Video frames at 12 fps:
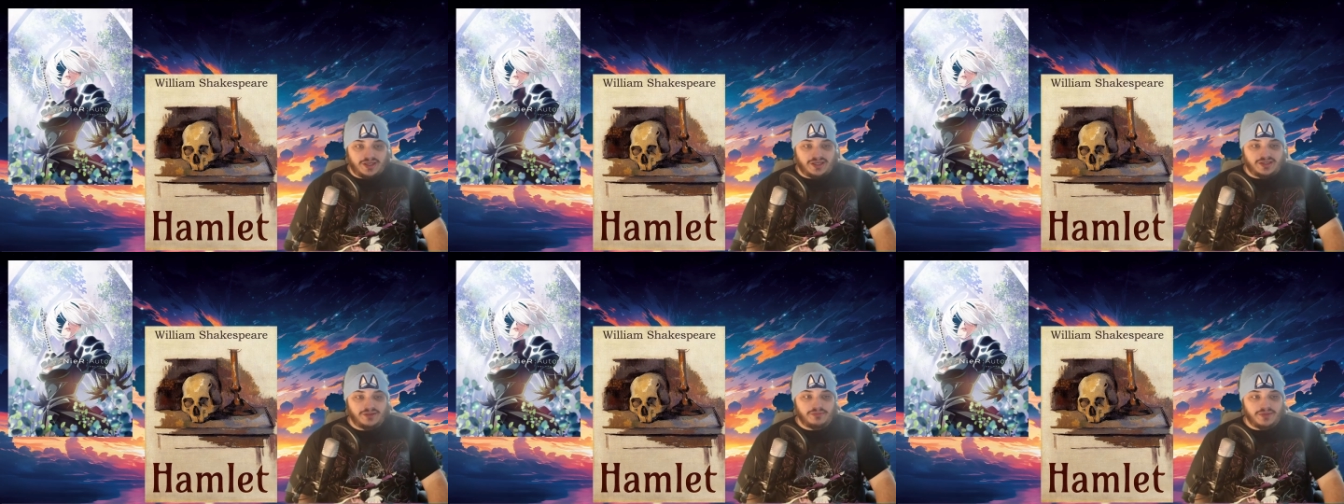And
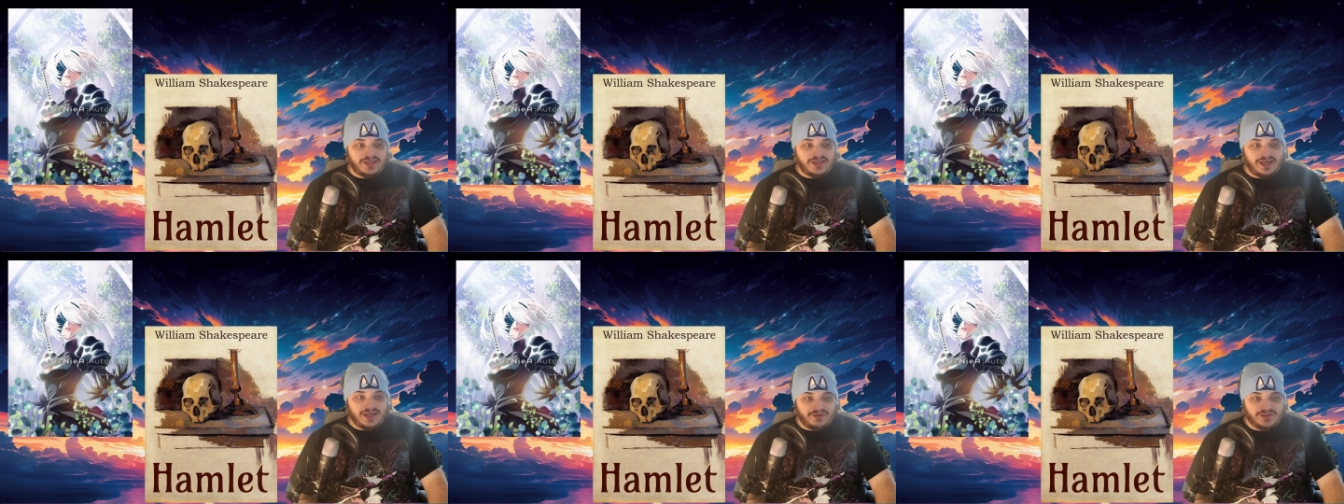the main
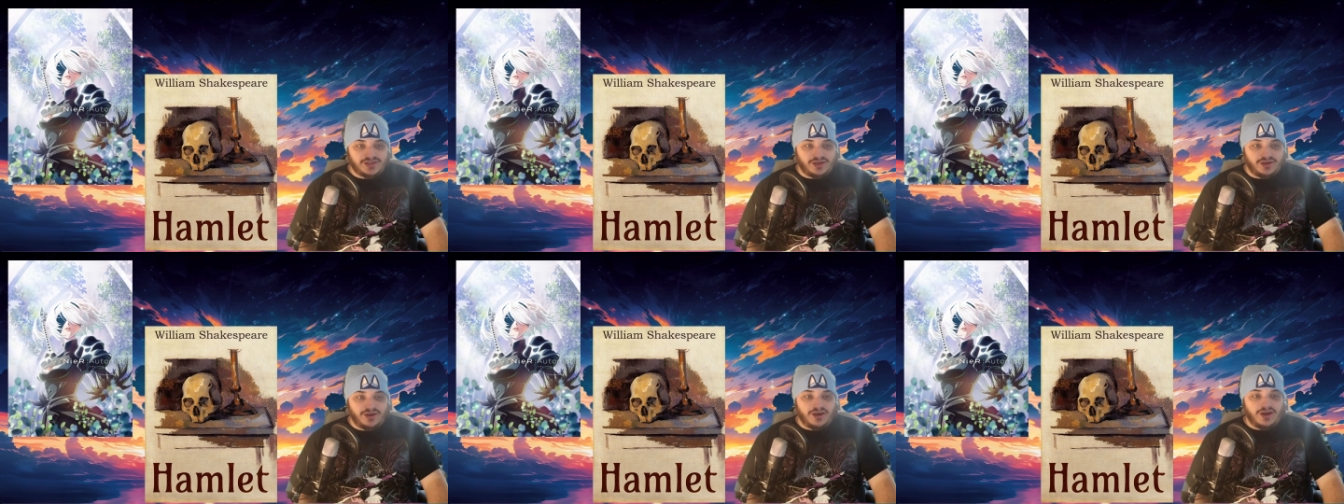
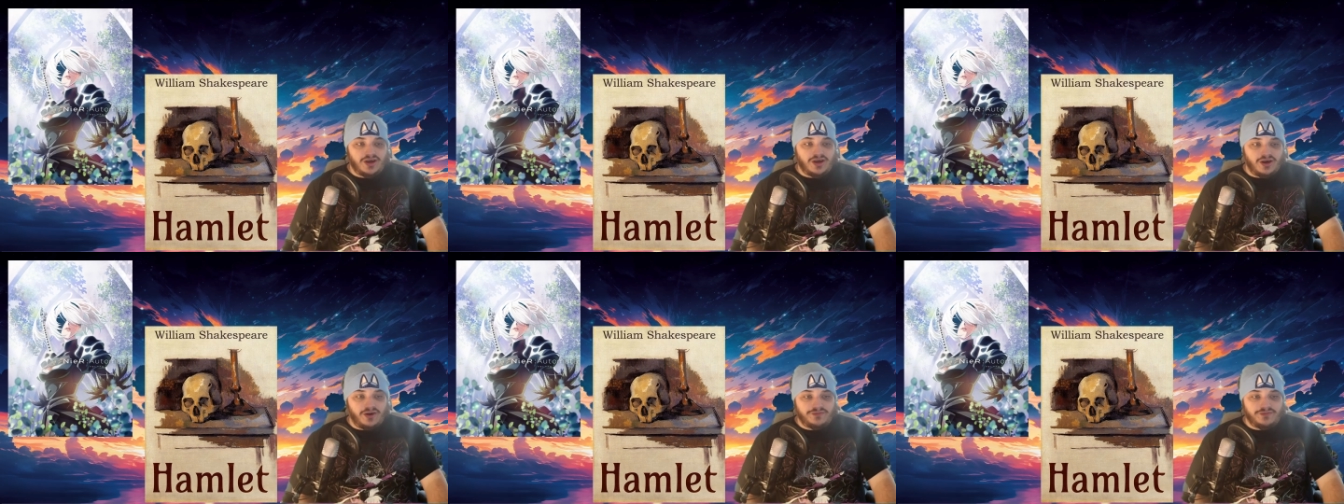character
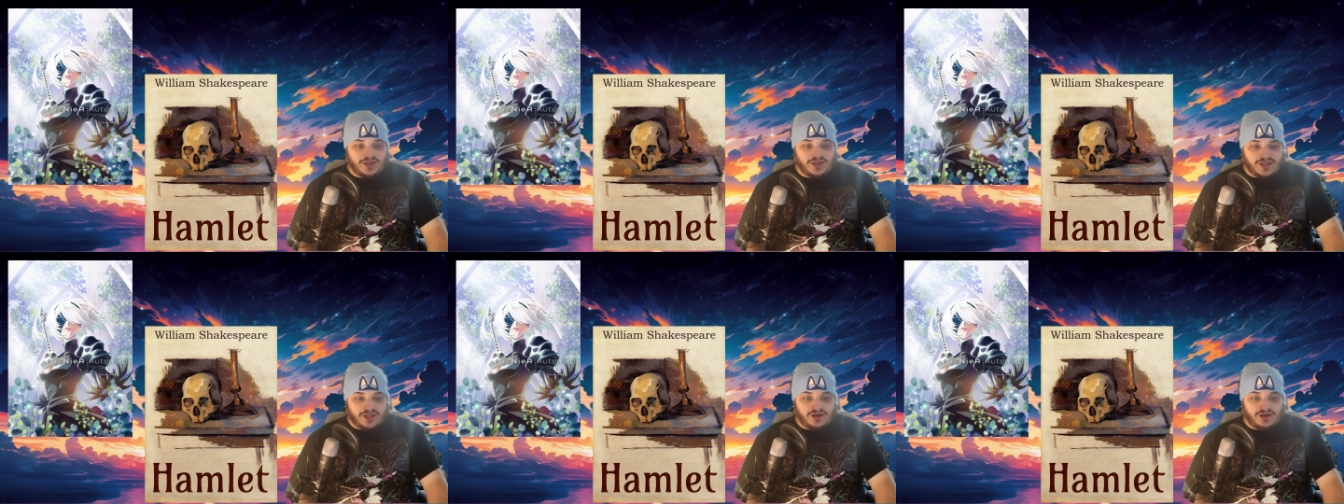of
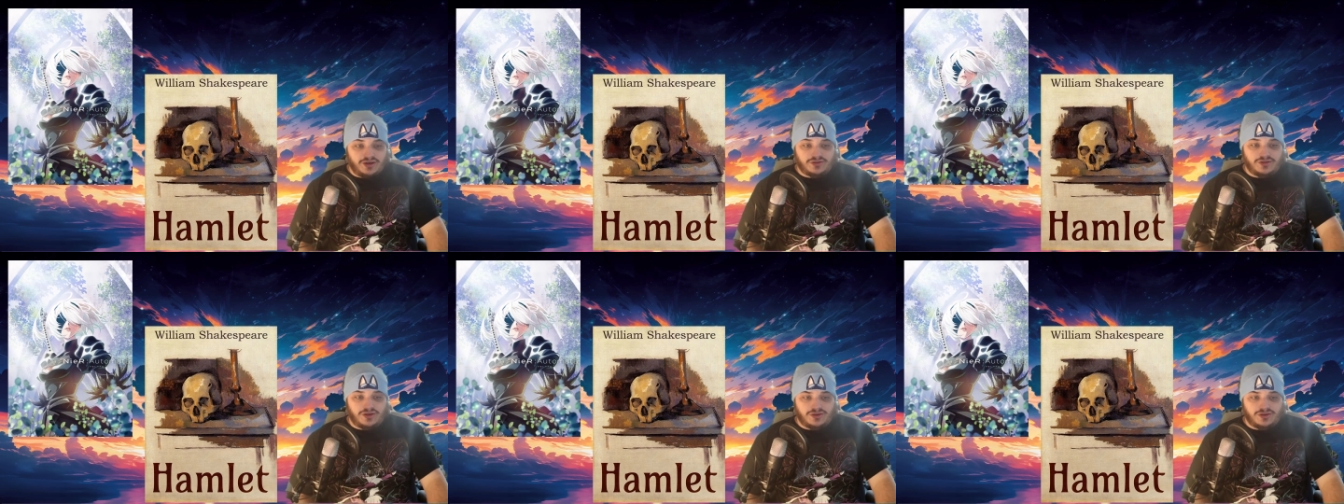Nier
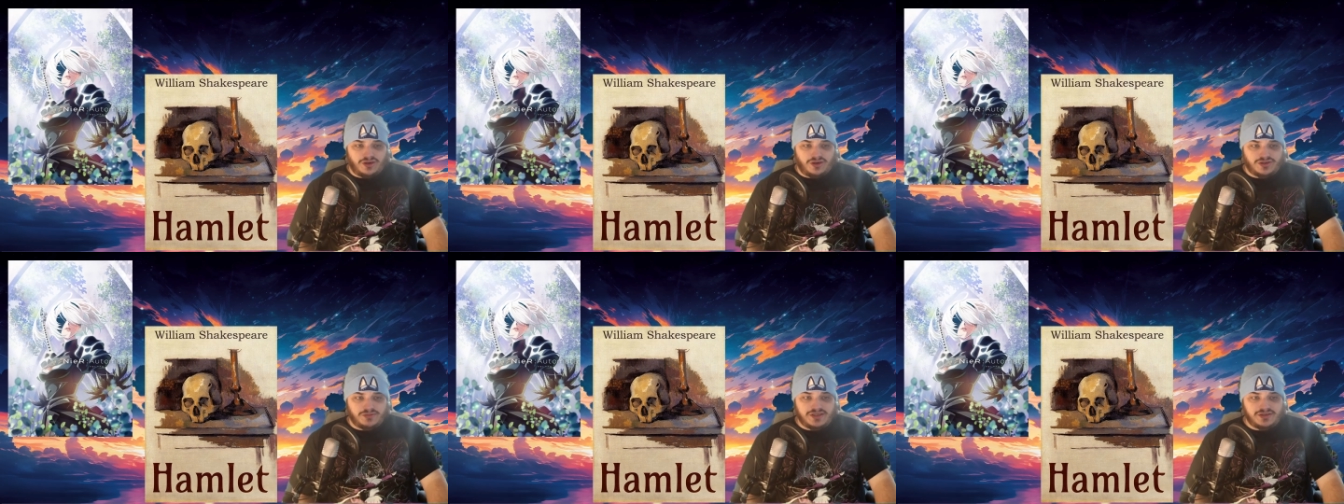
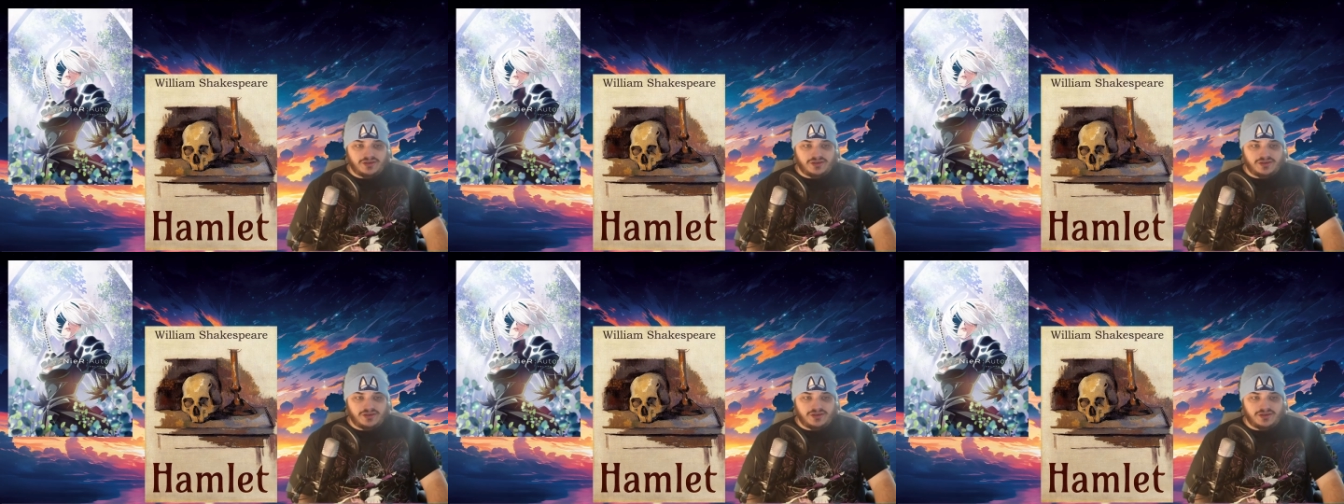Automata